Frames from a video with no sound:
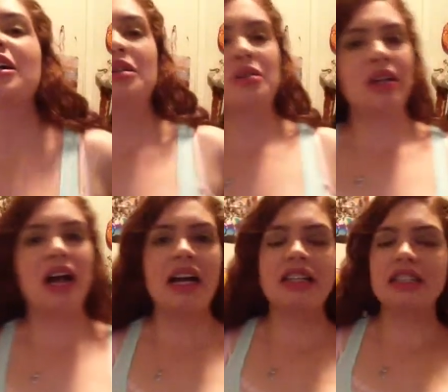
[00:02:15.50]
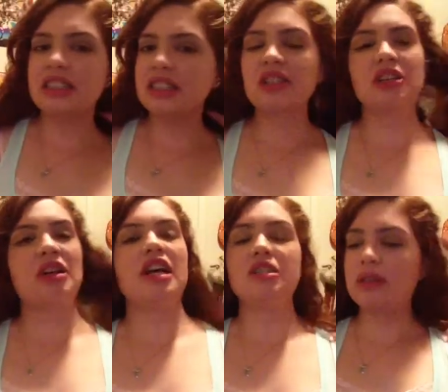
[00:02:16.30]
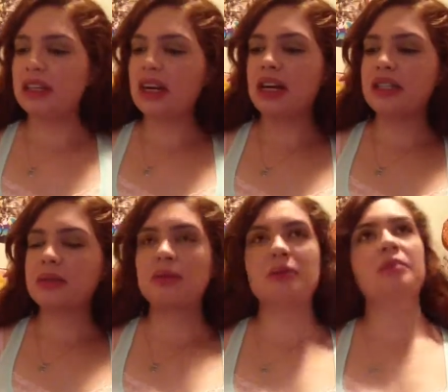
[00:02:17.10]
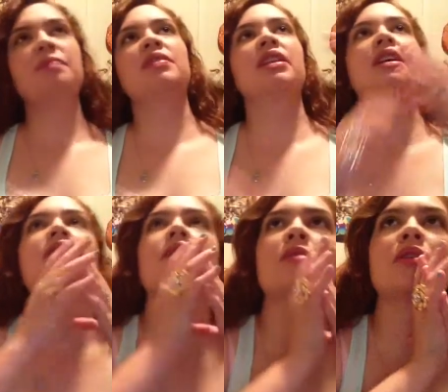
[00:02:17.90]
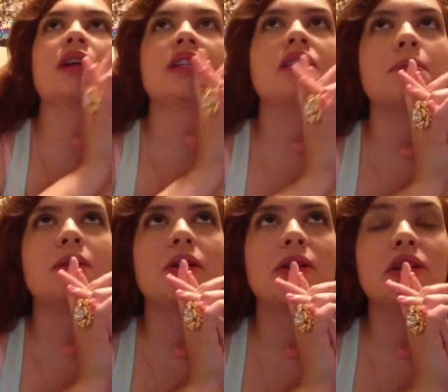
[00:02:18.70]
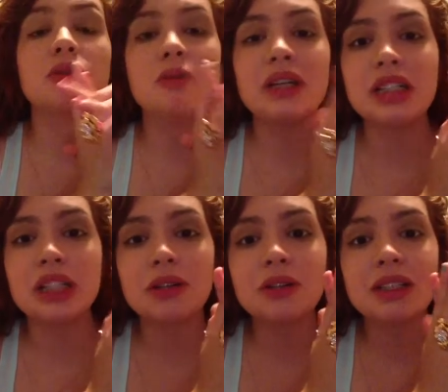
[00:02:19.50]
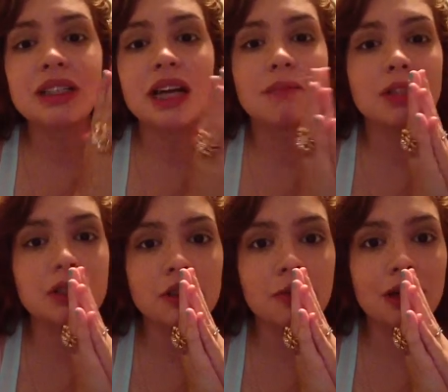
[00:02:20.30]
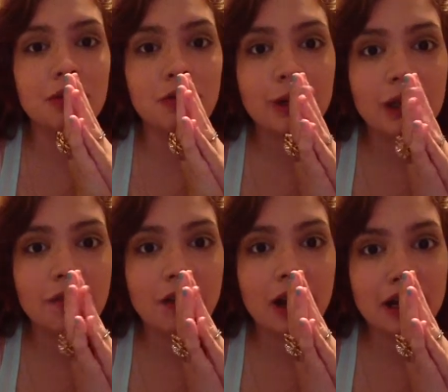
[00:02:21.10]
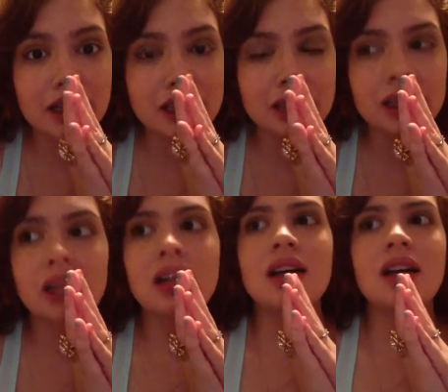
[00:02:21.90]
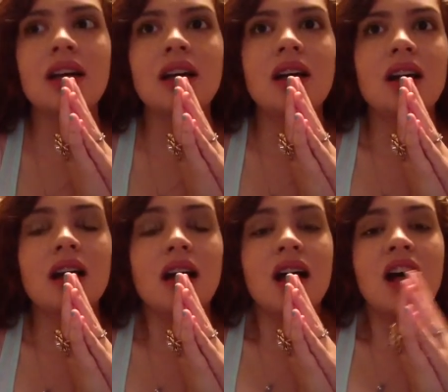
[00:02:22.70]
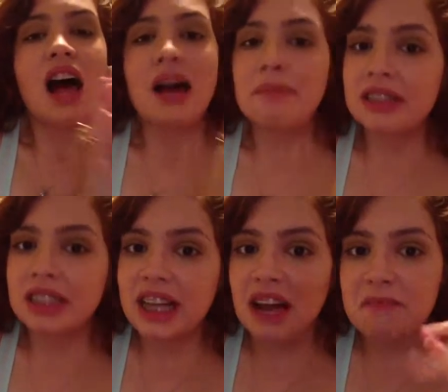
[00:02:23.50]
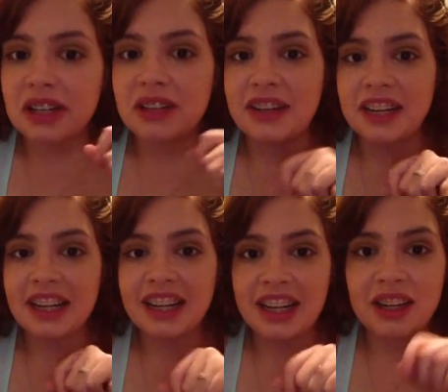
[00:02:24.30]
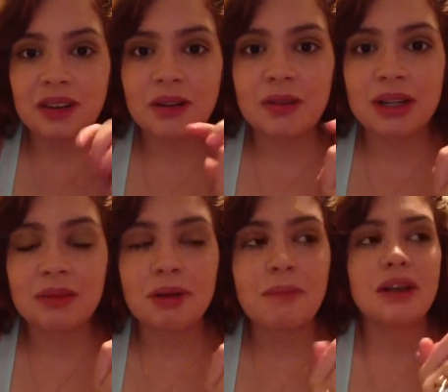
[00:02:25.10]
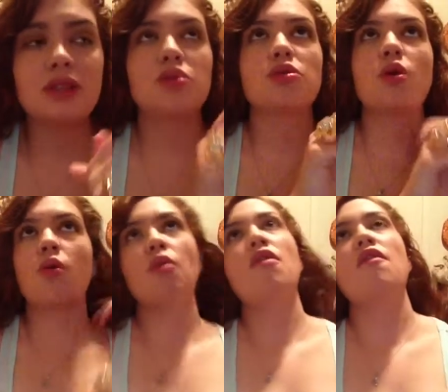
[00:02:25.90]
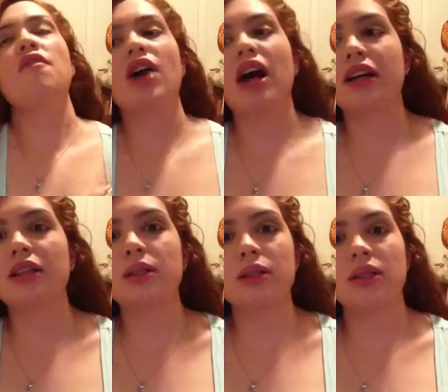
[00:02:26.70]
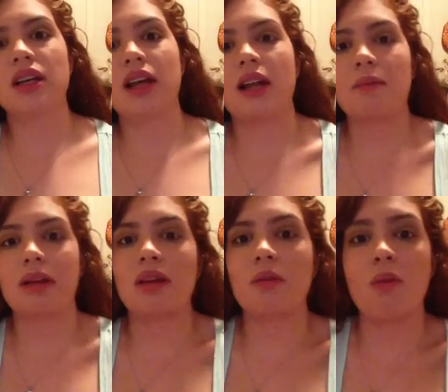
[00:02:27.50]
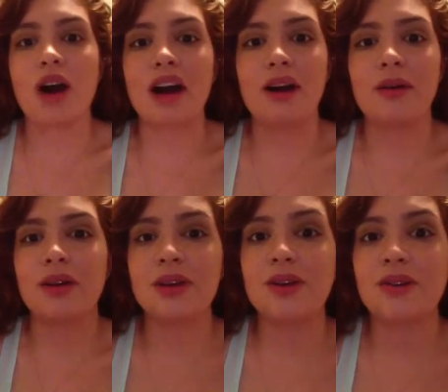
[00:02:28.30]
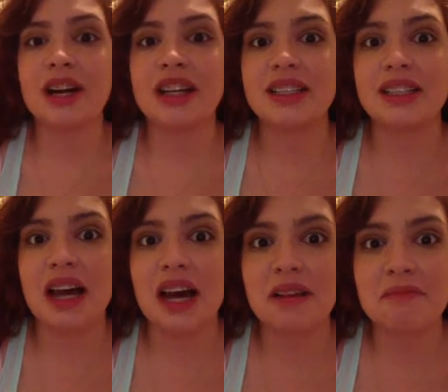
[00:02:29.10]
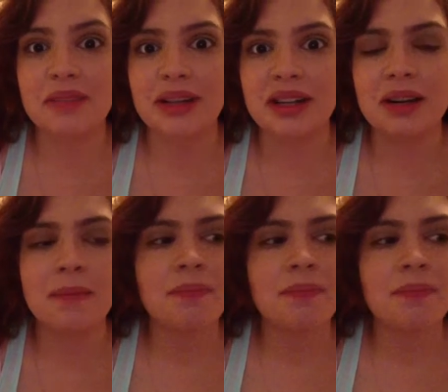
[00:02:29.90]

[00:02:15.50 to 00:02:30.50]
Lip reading: So, yeah, I just graduated high school. If I'm correct, it's going to be already 2 weeks ago. Time does go by really fast. I personally can't believe it. You know, it went by so fast. And I'm like, wow, you know, where has time been?